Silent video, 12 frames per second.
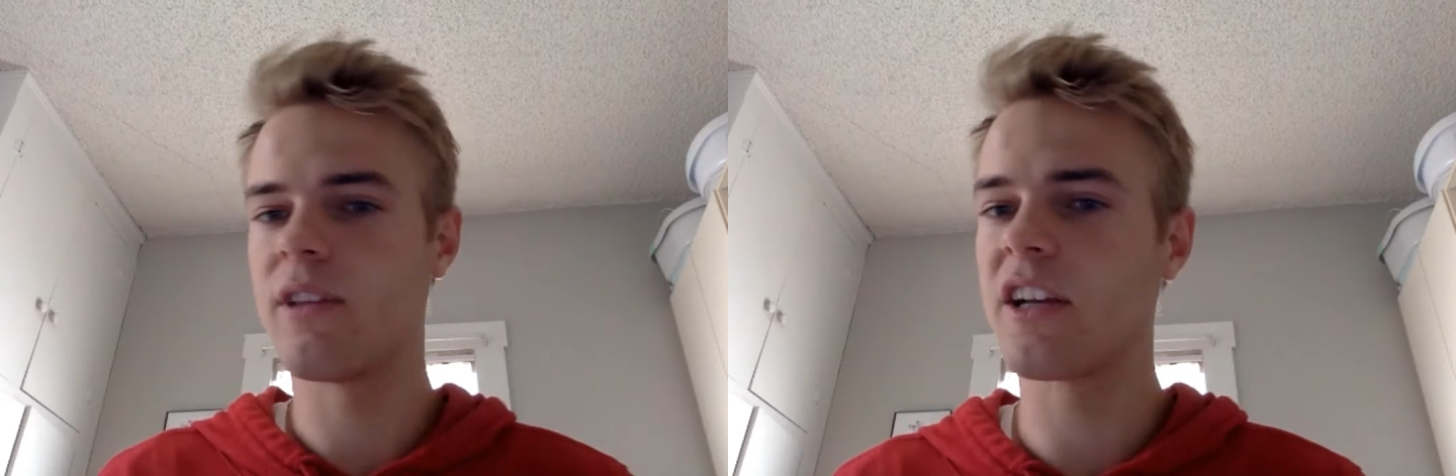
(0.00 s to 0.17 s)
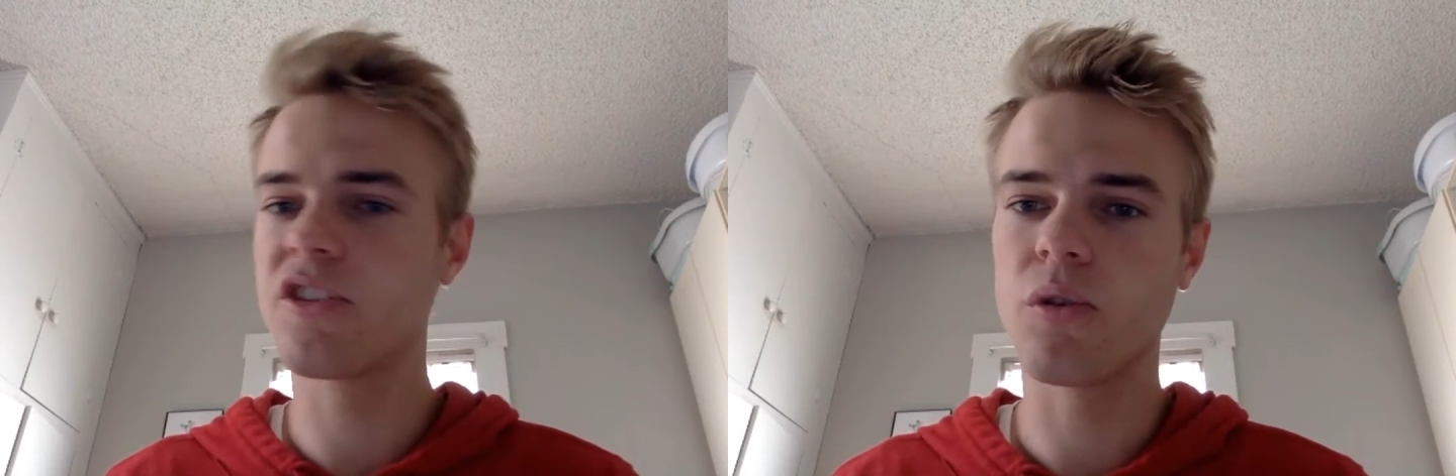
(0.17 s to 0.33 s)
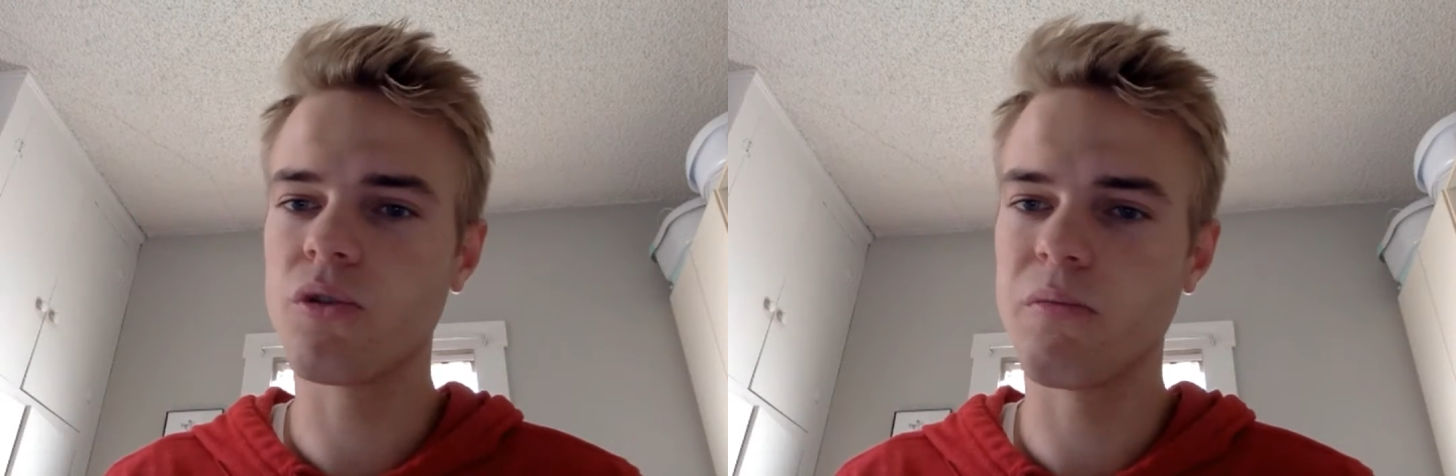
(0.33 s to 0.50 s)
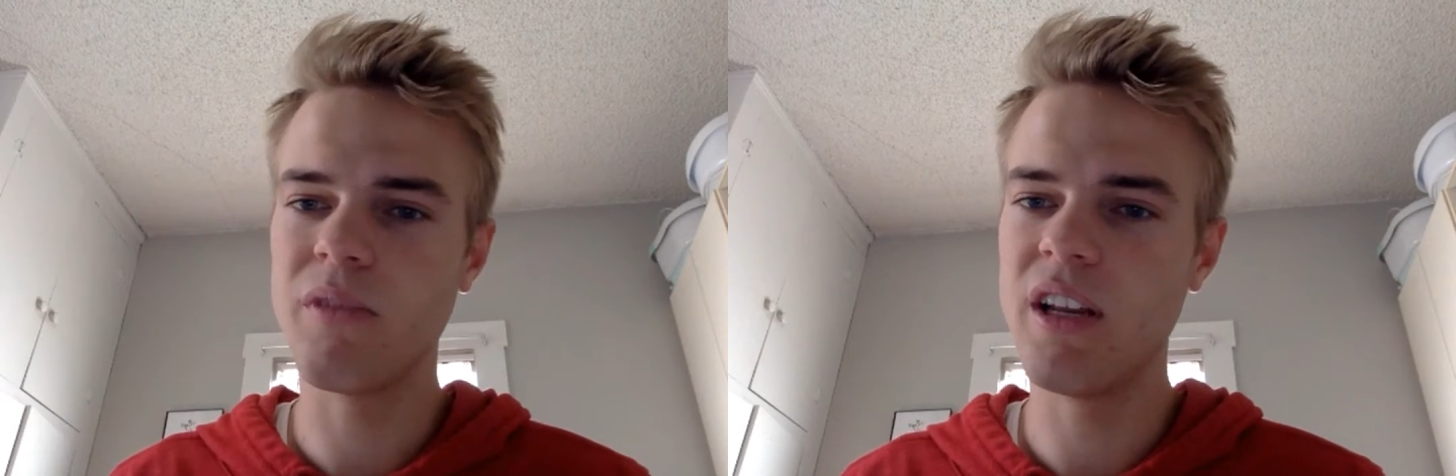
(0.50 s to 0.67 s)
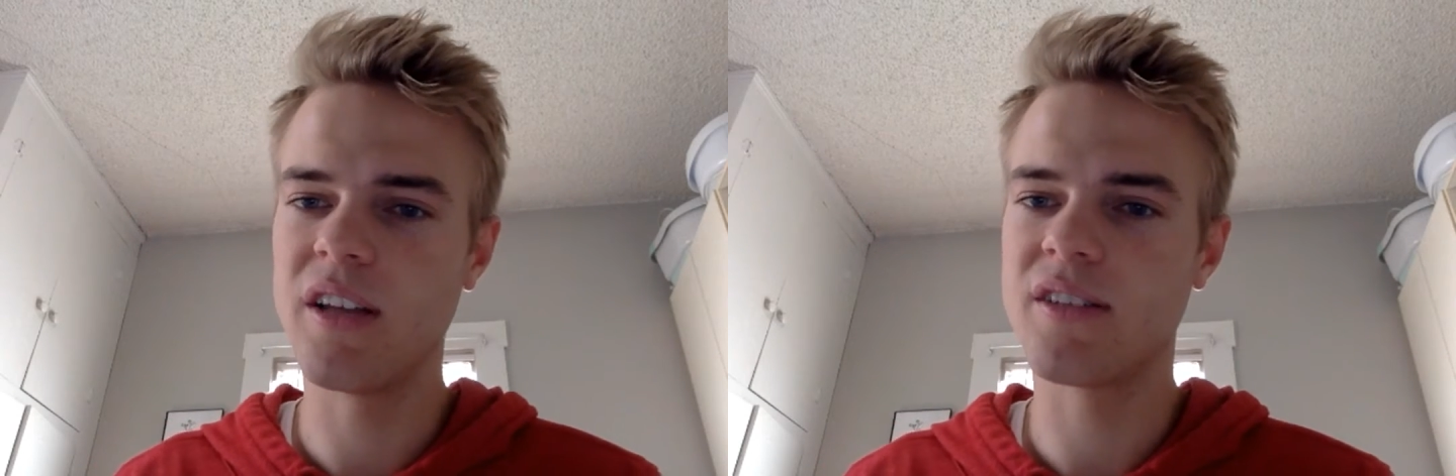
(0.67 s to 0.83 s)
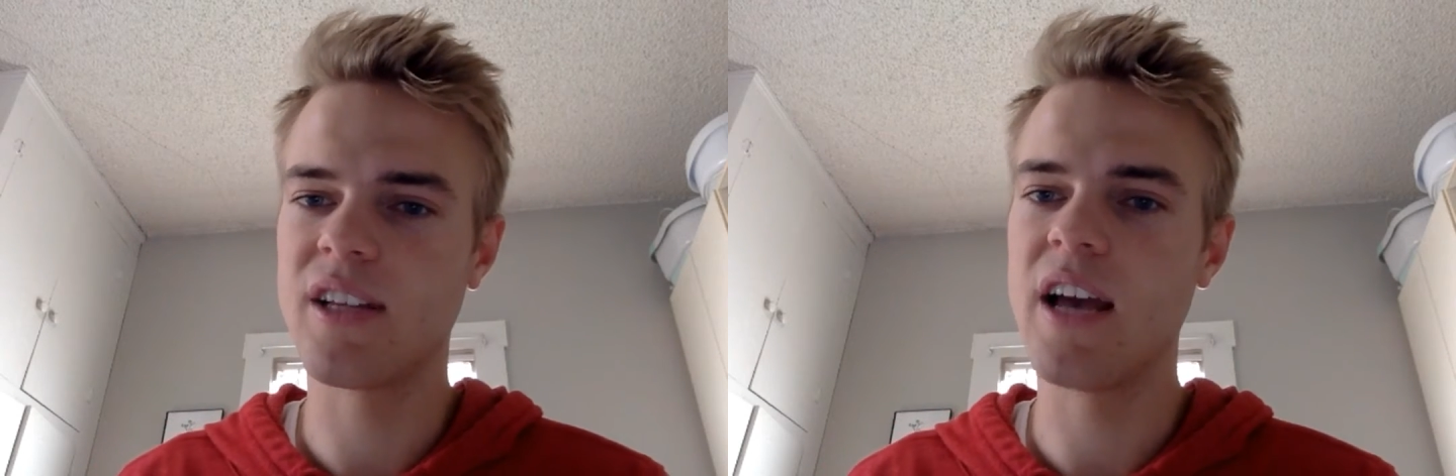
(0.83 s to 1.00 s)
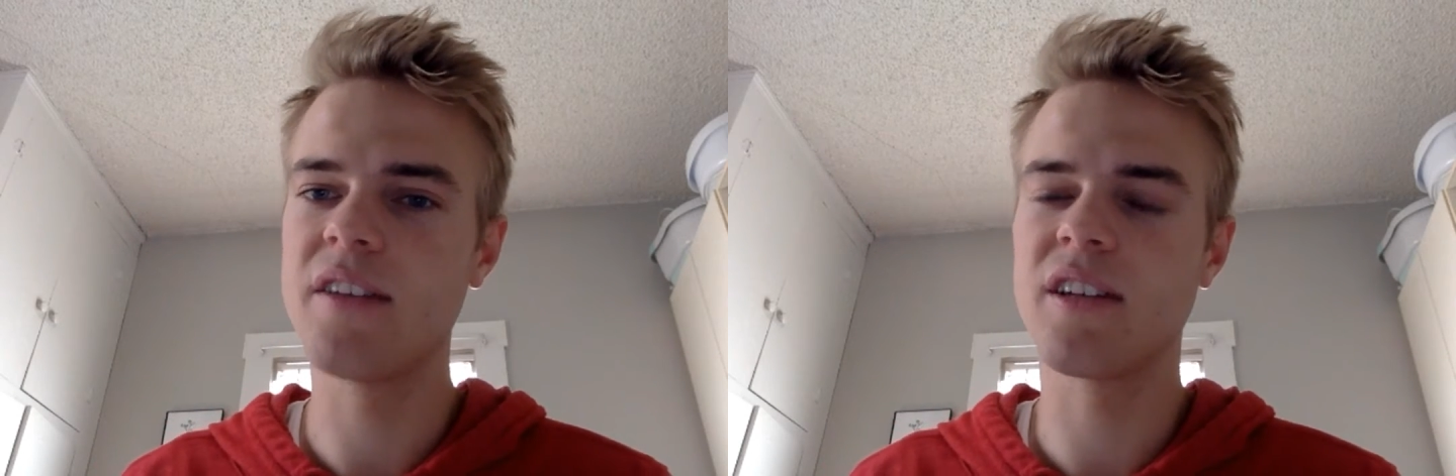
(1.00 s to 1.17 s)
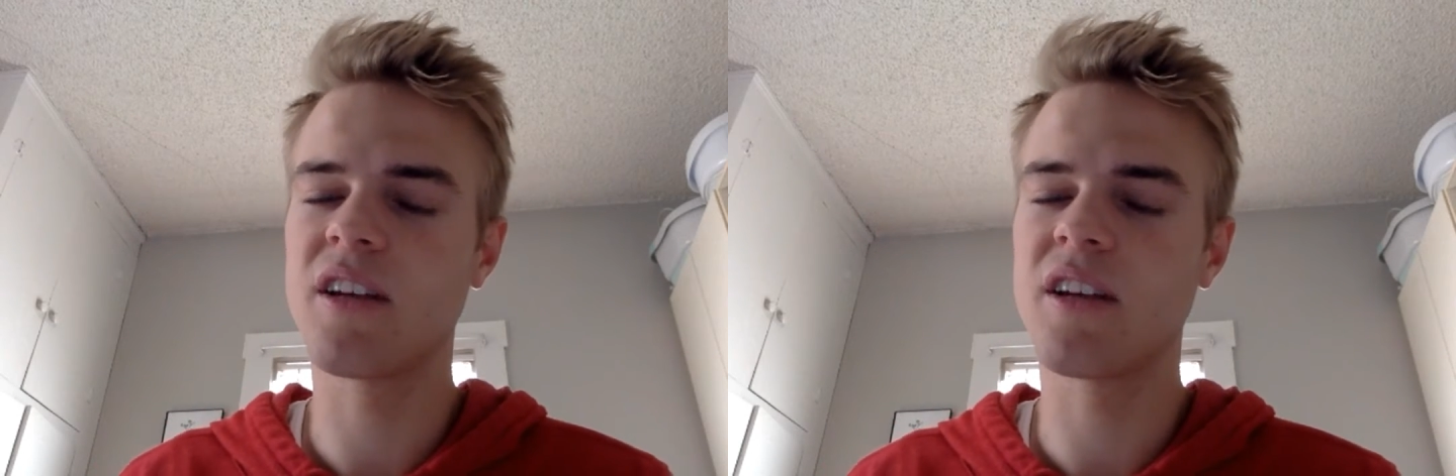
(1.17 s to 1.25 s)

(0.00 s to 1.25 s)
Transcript: like social media says.